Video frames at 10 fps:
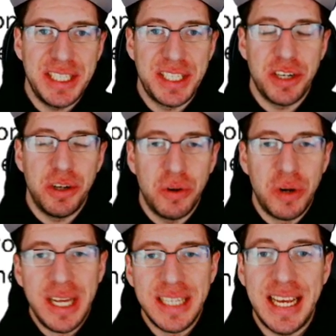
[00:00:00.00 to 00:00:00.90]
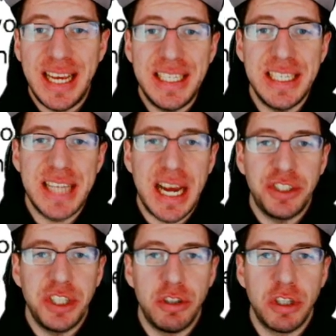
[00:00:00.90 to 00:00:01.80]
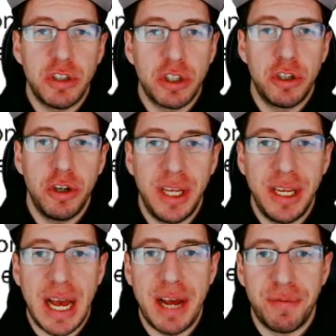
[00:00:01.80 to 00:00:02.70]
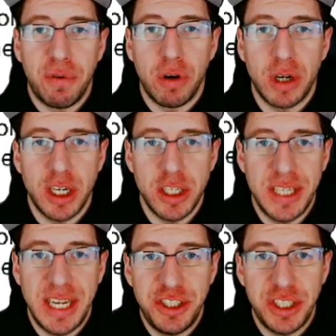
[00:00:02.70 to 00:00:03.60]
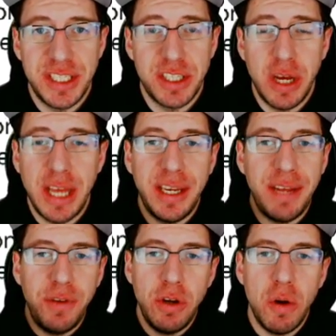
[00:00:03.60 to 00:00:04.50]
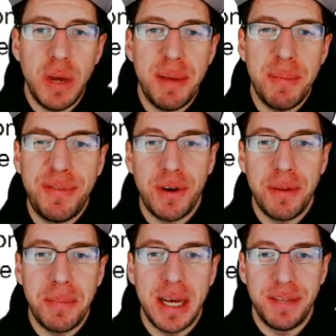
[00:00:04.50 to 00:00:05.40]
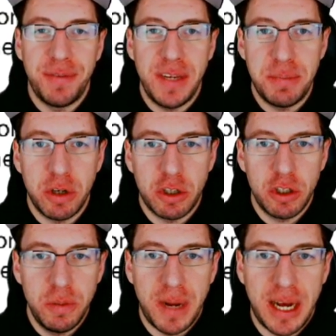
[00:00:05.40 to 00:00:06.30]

So Taint is actually recruiting for Cursed Nation. So if you know him from the Facebook group,